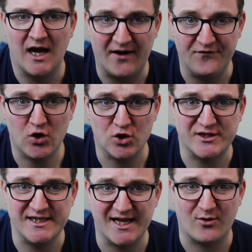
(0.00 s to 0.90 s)
Have you
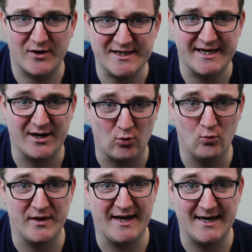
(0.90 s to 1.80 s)
considered renting a
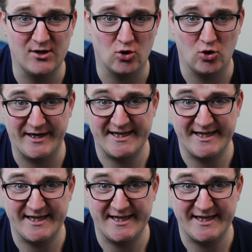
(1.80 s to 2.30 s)
room with a landlord or an